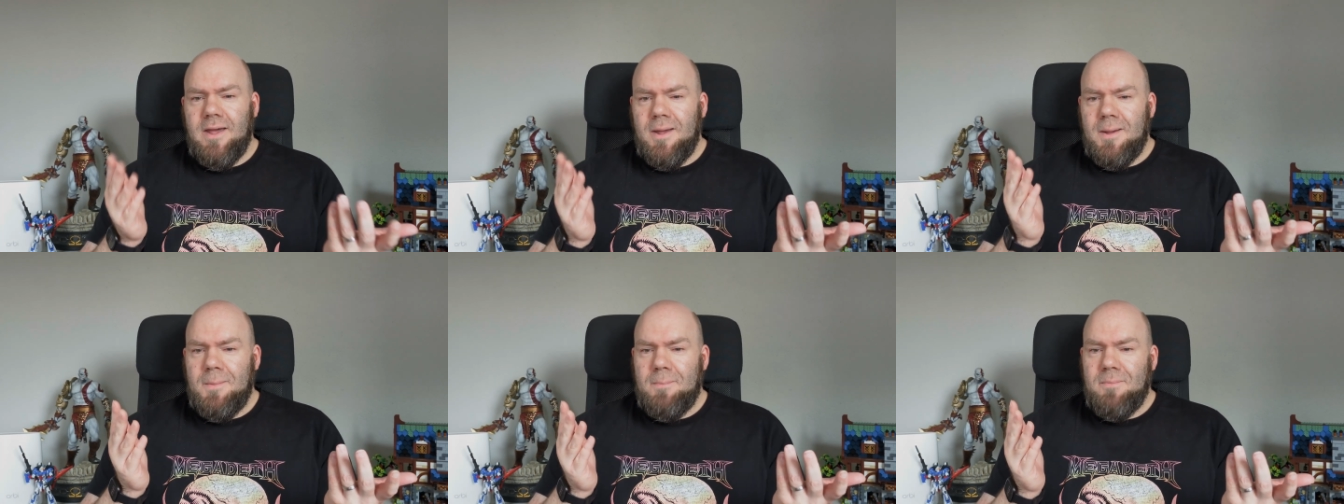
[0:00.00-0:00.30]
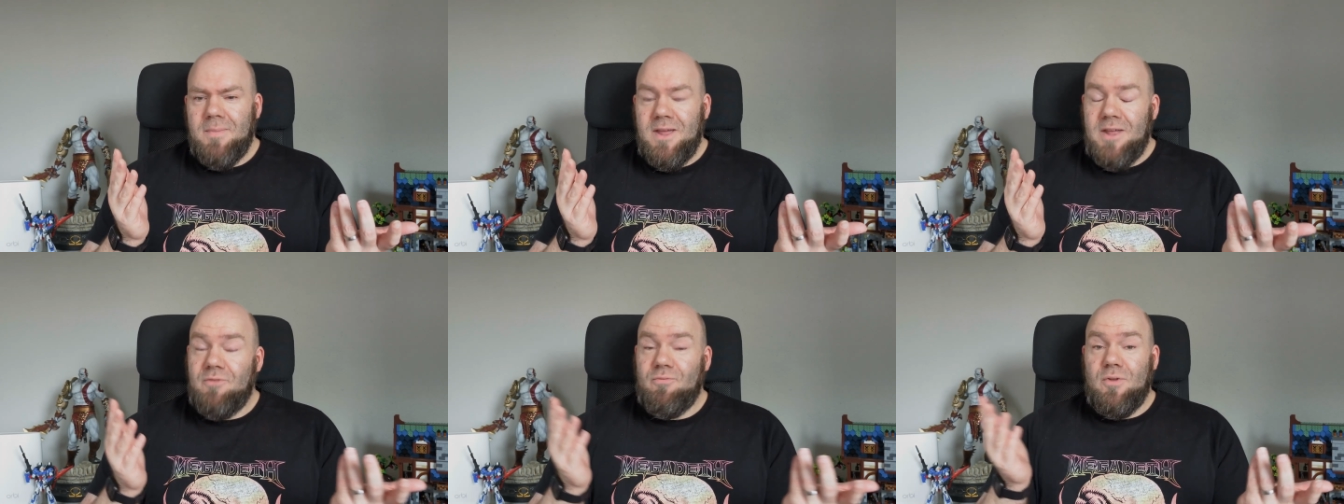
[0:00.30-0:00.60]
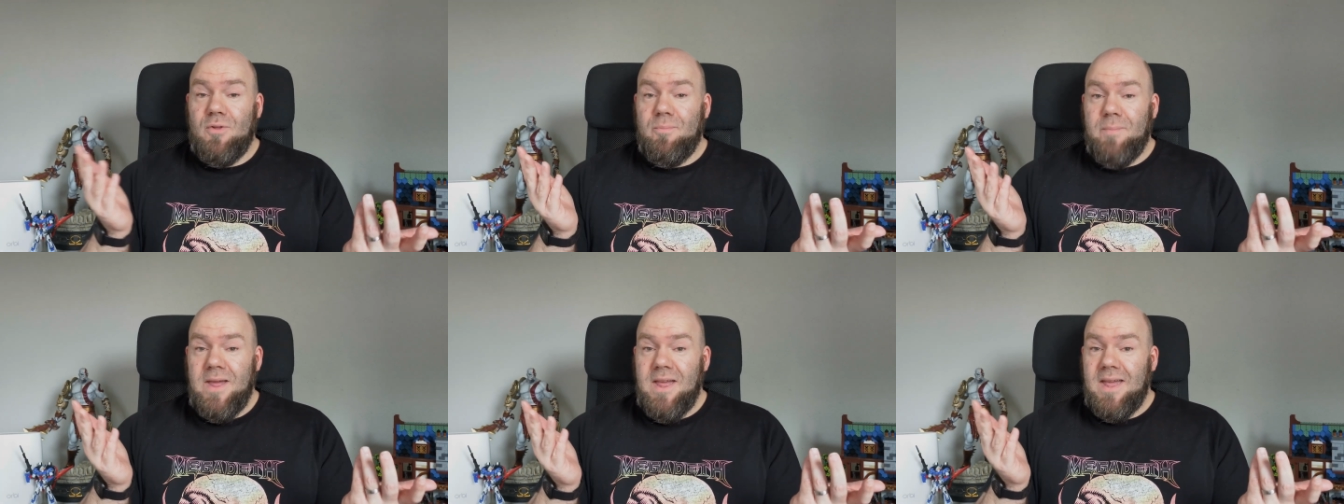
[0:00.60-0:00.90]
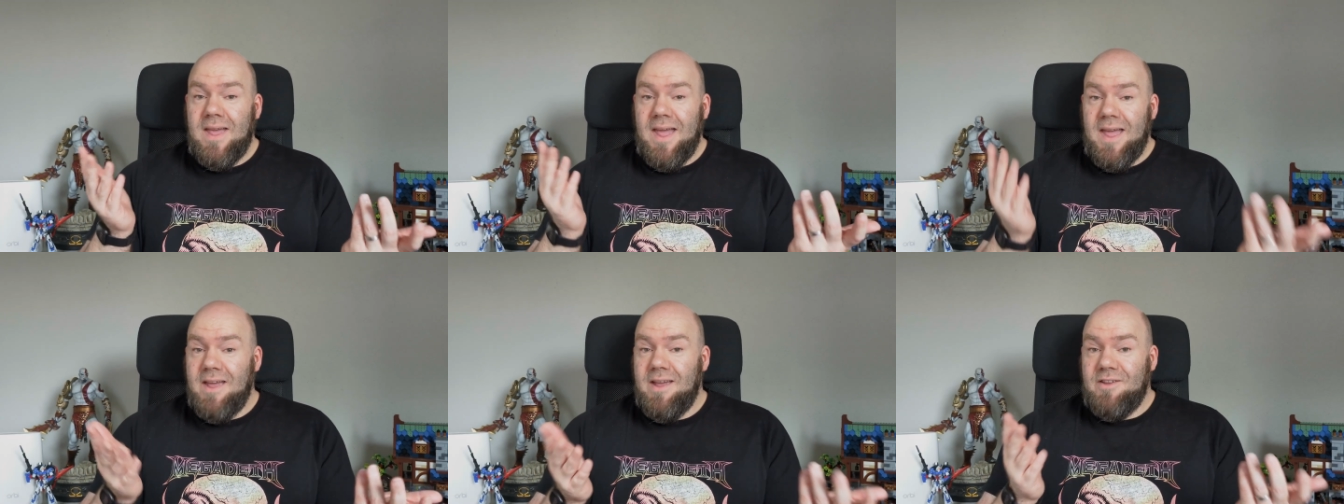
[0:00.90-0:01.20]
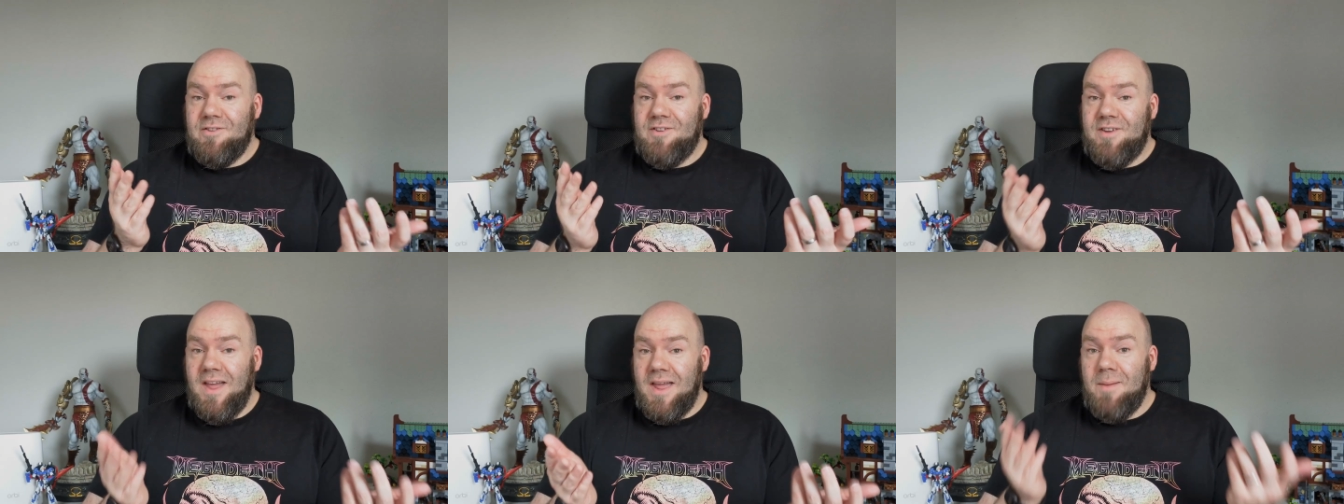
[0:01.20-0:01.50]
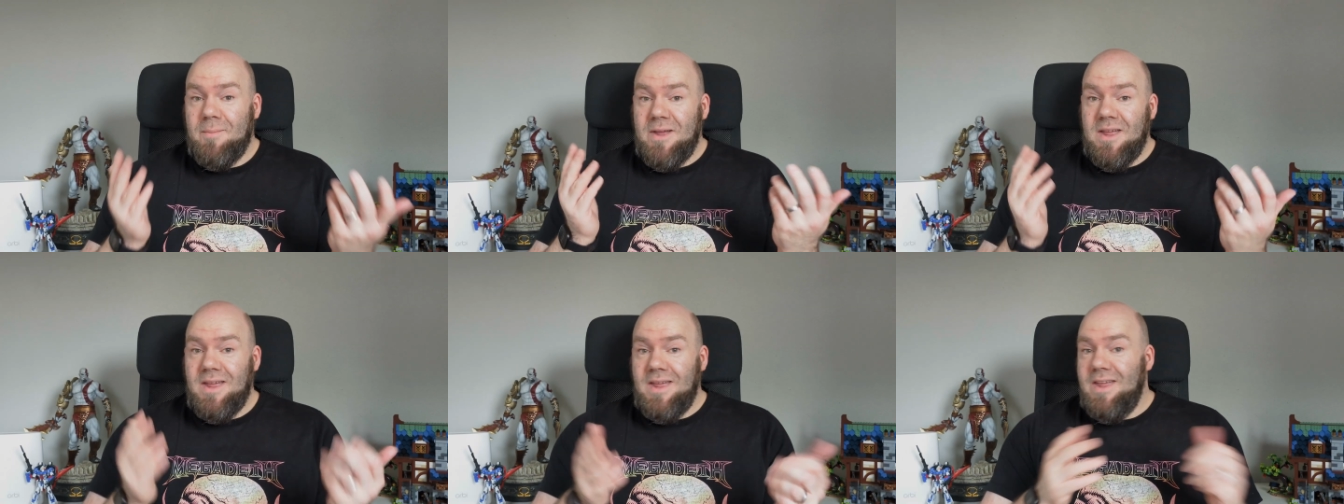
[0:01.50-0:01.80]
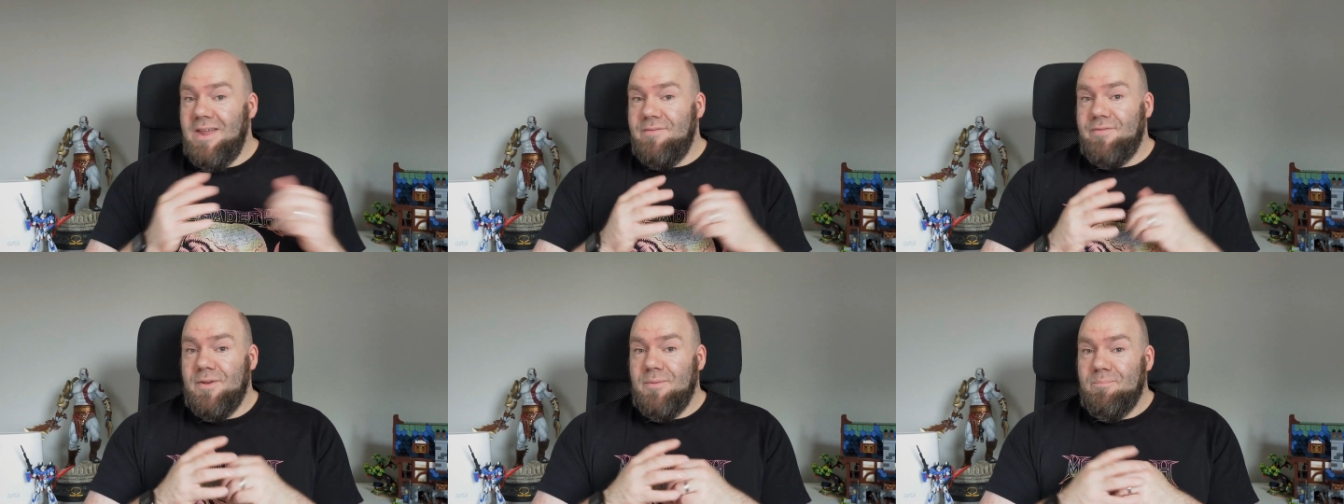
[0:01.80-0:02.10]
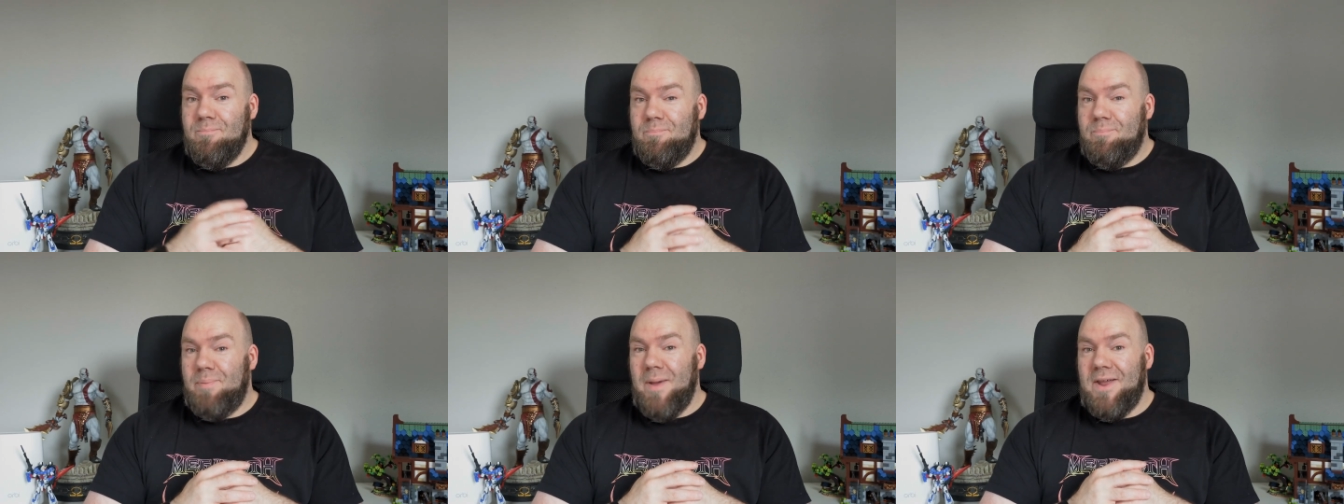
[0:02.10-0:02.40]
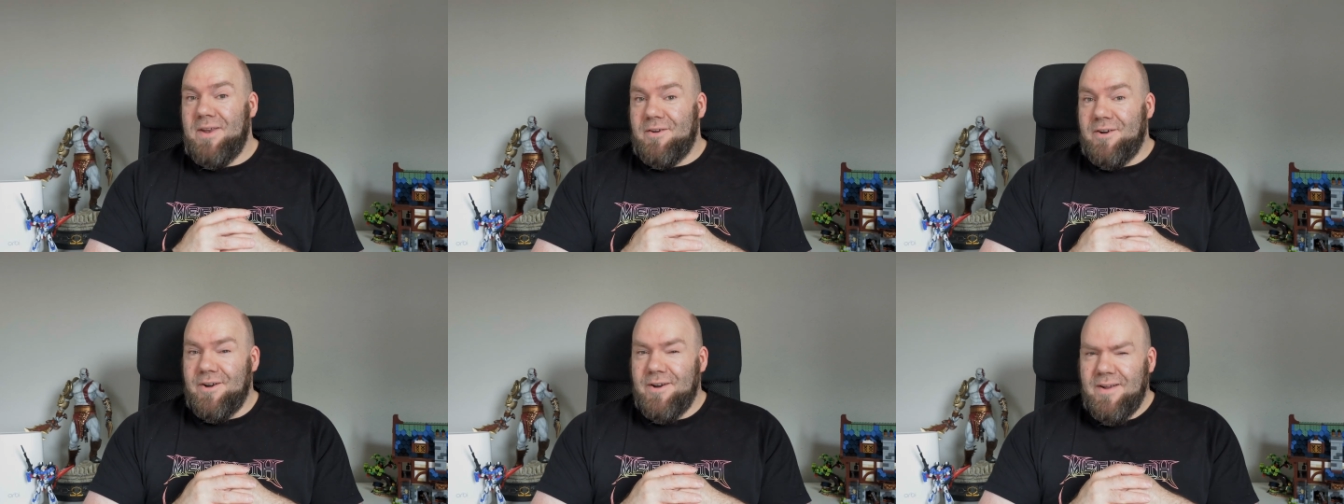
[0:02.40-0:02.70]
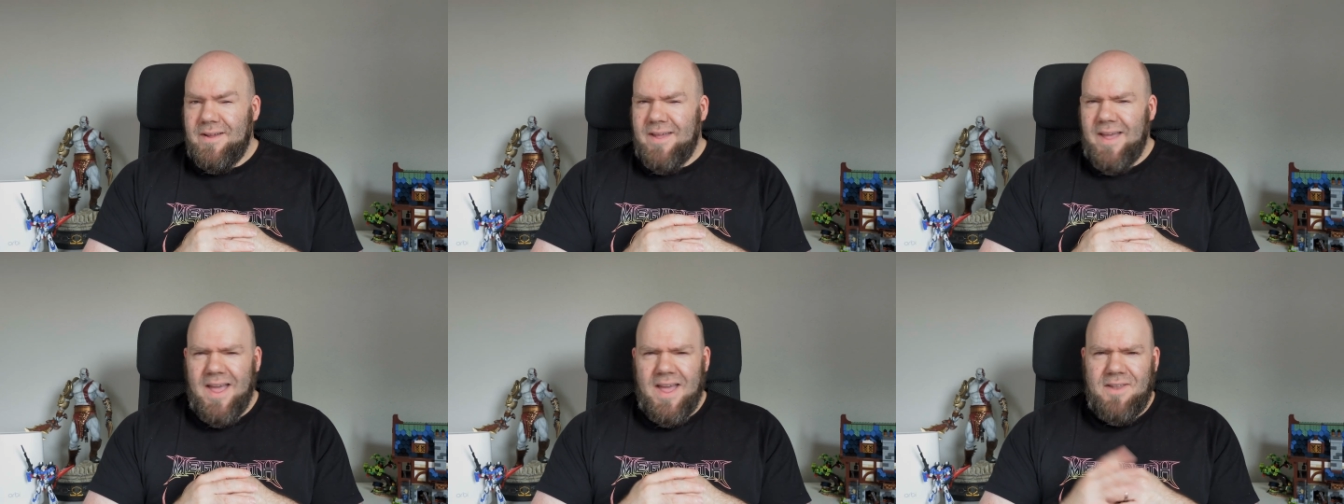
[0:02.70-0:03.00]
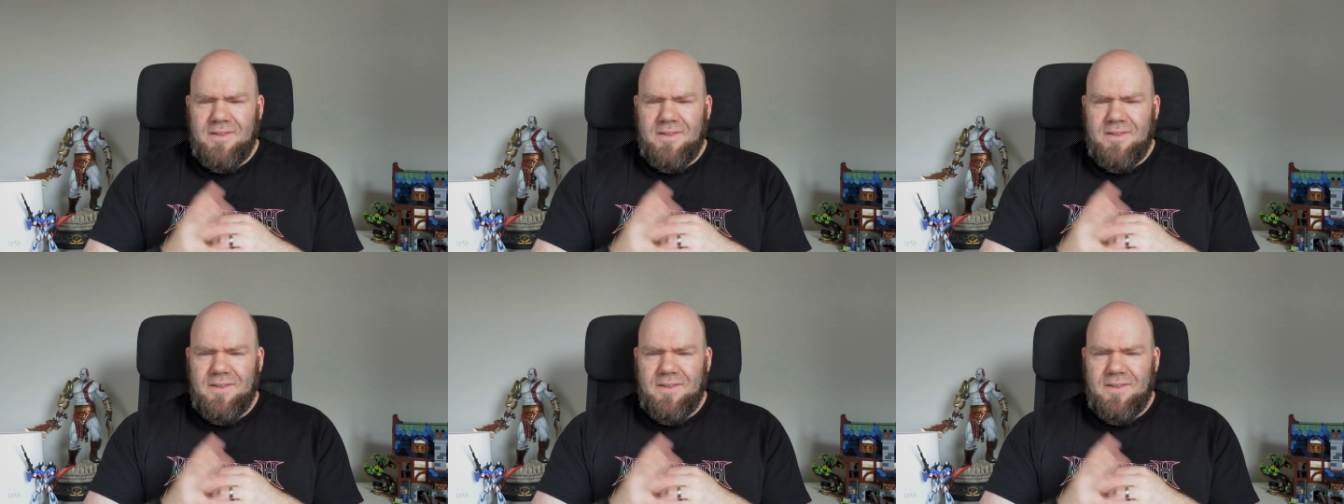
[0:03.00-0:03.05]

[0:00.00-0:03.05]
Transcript: Um, it will make HEnK is Gaming even better.